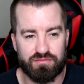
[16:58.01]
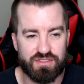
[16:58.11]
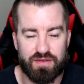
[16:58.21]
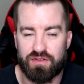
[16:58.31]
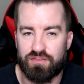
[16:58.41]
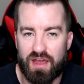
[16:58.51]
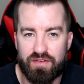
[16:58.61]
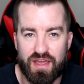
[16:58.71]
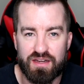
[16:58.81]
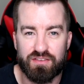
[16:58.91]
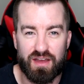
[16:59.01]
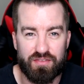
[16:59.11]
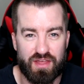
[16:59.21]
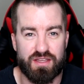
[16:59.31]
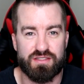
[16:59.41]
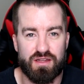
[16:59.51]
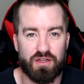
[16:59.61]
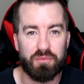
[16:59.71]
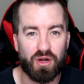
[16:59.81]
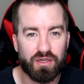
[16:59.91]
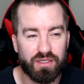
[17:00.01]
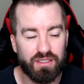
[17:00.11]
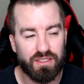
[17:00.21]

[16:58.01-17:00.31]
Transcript: $75,000, $85,000 mark.